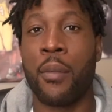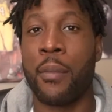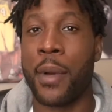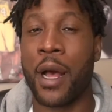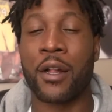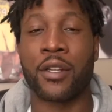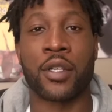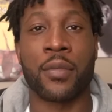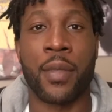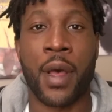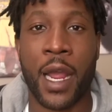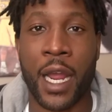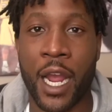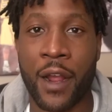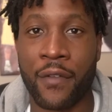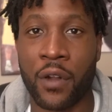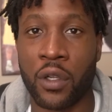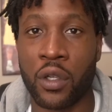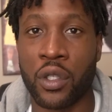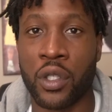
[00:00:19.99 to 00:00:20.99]
Bouncing back
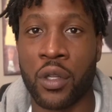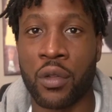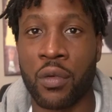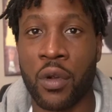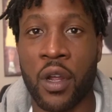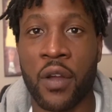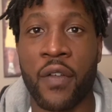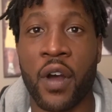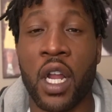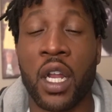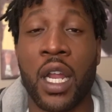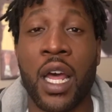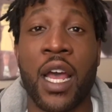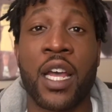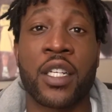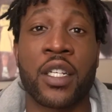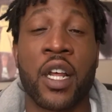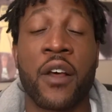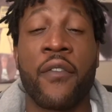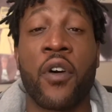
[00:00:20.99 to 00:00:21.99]
after losing 3 of
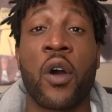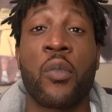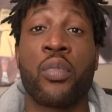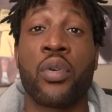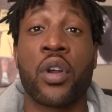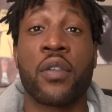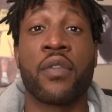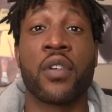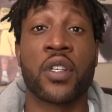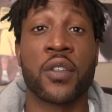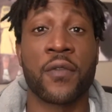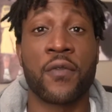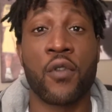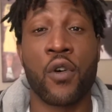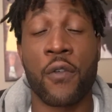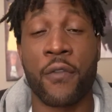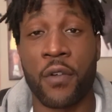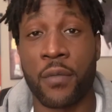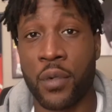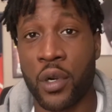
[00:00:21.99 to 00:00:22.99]
our previous
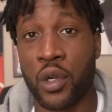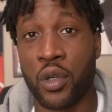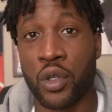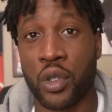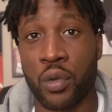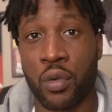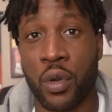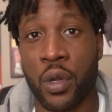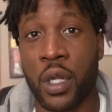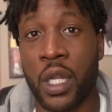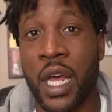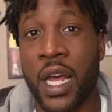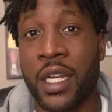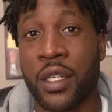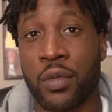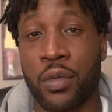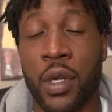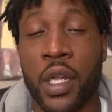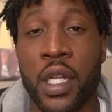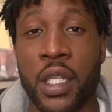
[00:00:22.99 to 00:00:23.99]
four from those 3
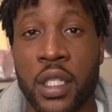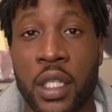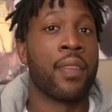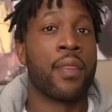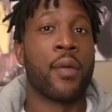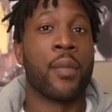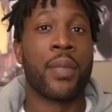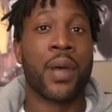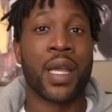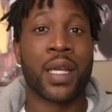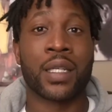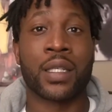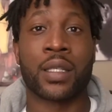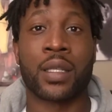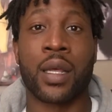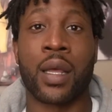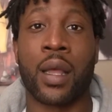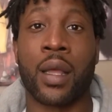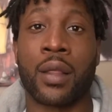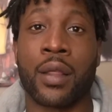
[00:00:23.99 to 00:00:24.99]
last wins. The biggest
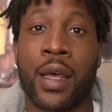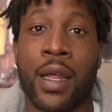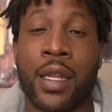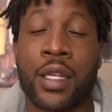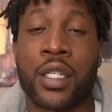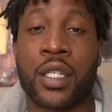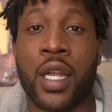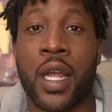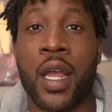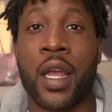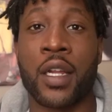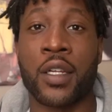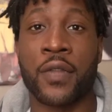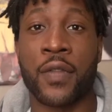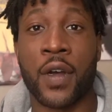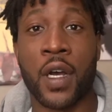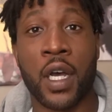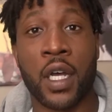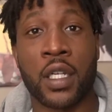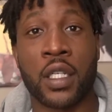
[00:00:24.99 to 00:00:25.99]
thing that has changed
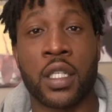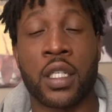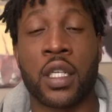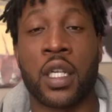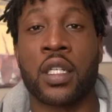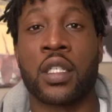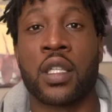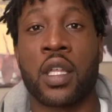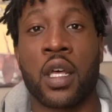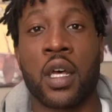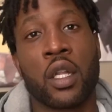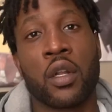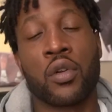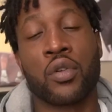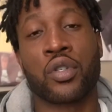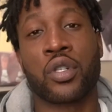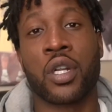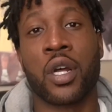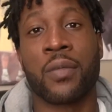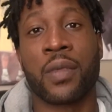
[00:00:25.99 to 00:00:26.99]
for us since the little
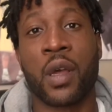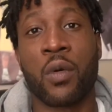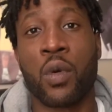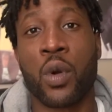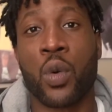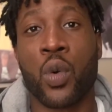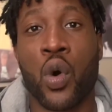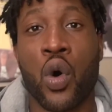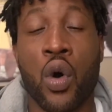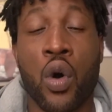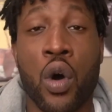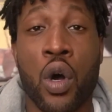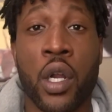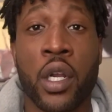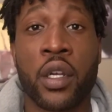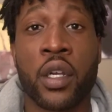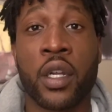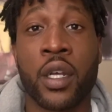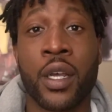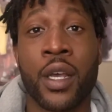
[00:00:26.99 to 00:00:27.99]
slump that we were
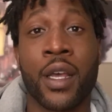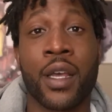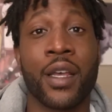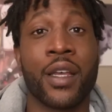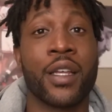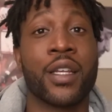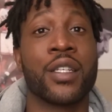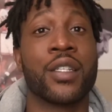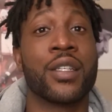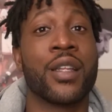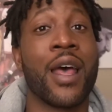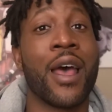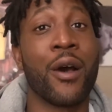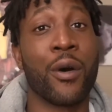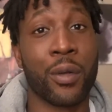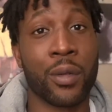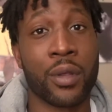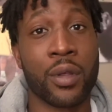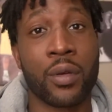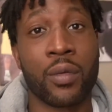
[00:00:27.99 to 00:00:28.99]
on is
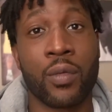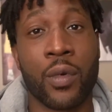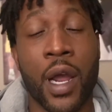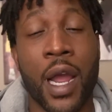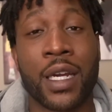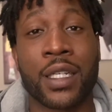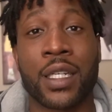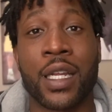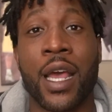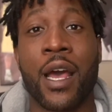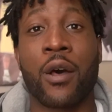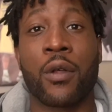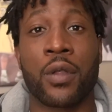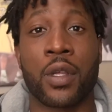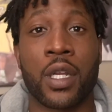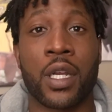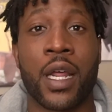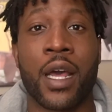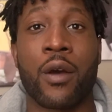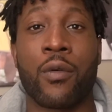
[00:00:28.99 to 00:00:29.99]
health. We're actually
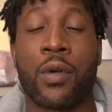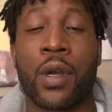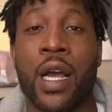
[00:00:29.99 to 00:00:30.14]
healthy now.